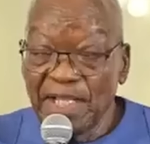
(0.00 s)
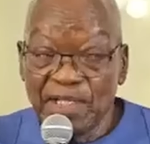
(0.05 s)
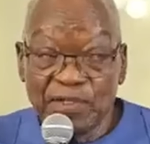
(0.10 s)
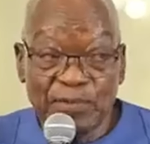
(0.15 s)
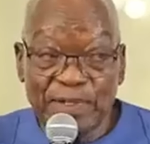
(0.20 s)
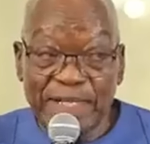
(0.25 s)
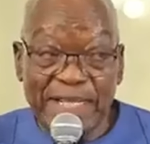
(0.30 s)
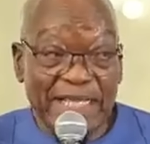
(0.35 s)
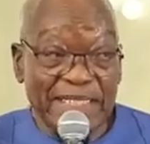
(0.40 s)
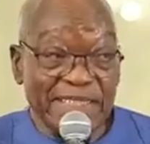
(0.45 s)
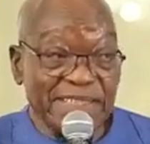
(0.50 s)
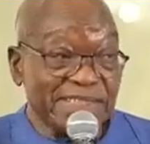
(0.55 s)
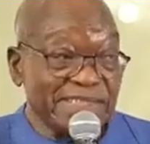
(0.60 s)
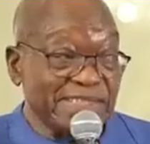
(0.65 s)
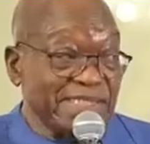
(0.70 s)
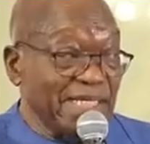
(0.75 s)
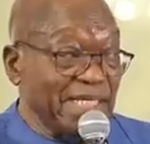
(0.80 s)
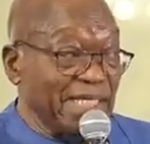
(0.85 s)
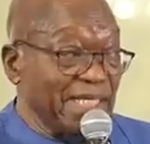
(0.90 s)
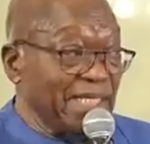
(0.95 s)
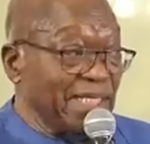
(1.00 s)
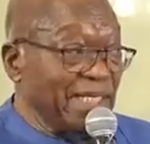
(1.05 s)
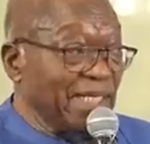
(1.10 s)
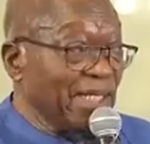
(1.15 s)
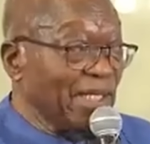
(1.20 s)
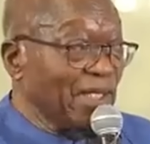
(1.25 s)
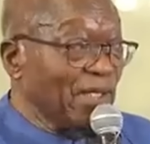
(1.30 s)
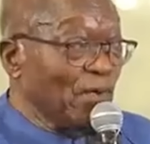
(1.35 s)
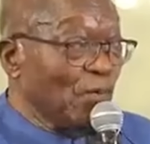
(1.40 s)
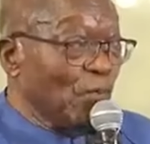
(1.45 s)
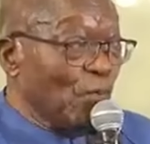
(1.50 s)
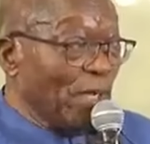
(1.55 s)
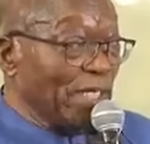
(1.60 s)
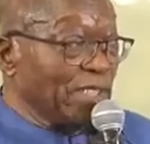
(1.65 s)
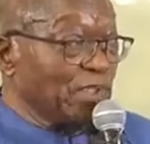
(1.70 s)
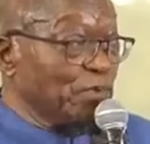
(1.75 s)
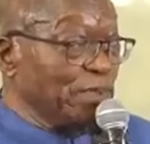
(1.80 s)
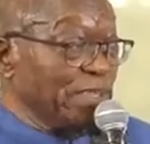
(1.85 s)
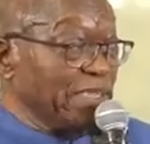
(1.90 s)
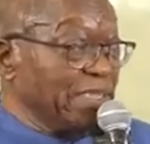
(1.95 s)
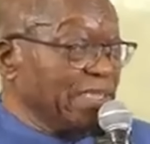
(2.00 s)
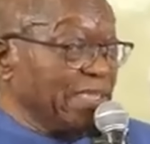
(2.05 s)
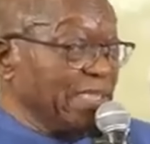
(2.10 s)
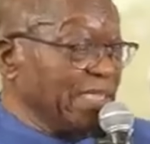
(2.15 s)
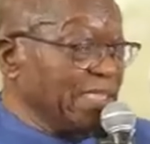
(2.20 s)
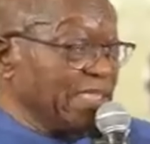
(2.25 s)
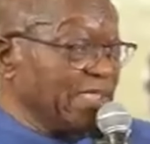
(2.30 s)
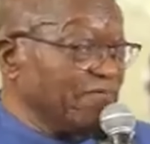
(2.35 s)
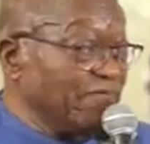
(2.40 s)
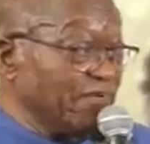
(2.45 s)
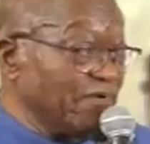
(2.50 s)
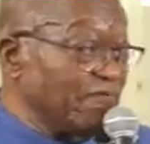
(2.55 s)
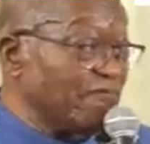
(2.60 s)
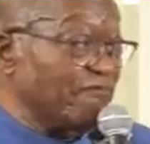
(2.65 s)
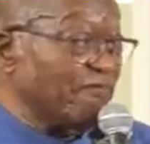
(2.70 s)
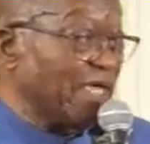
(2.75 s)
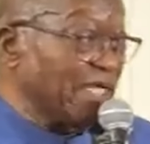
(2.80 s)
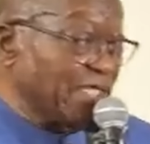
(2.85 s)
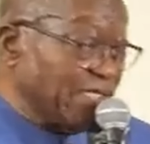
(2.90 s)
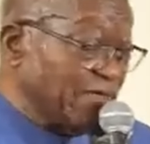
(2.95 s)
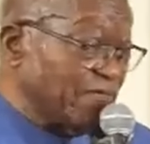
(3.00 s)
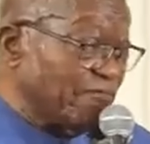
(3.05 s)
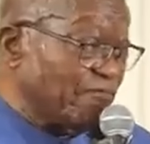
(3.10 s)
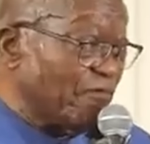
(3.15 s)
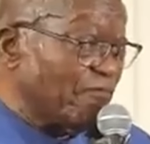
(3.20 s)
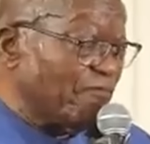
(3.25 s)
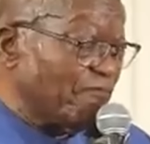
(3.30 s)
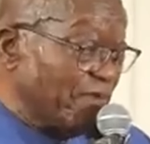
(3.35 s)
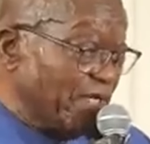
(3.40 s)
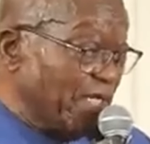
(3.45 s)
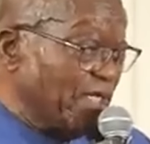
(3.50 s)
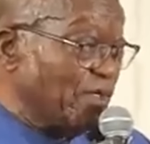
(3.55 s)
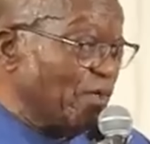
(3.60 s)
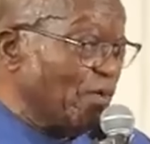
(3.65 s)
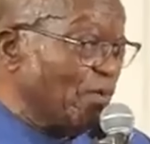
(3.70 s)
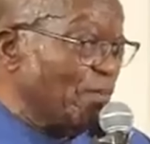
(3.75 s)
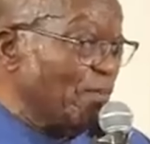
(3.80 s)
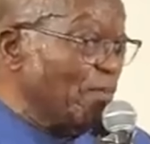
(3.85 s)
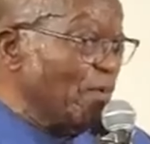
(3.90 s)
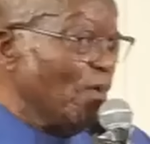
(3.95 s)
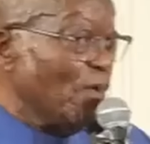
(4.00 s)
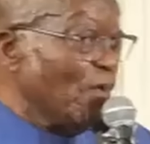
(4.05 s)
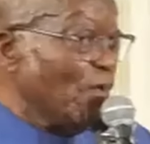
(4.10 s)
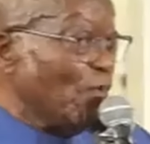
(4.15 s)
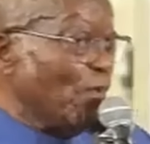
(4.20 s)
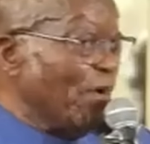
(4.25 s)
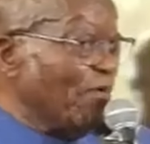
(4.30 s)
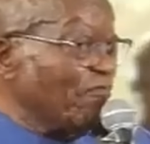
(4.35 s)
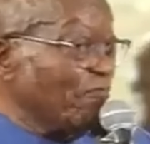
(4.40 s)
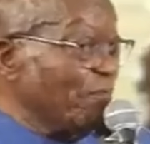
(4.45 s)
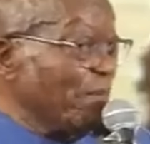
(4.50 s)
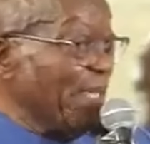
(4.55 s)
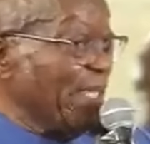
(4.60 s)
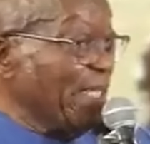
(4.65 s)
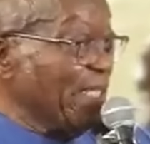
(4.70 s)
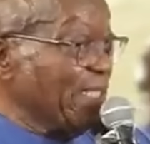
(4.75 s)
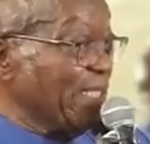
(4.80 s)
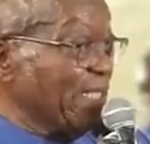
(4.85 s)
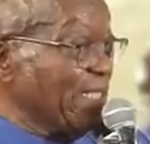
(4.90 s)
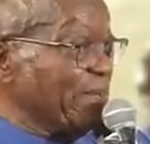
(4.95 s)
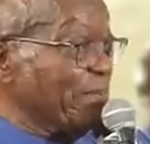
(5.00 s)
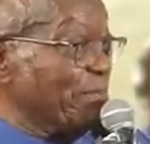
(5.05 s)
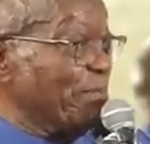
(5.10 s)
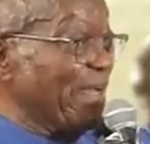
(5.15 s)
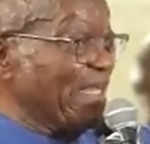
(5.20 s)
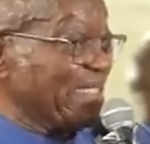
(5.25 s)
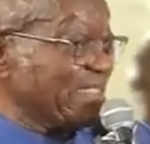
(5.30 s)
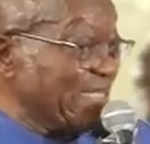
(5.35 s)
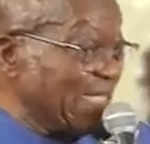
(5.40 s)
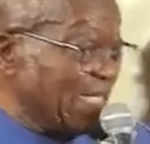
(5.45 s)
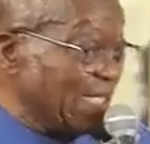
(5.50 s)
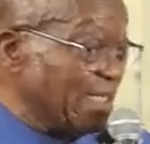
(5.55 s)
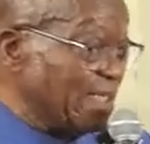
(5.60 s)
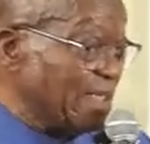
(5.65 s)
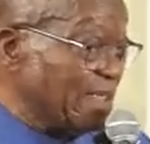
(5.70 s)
And you can't say what we did, even fighting for freedom, we have made it better.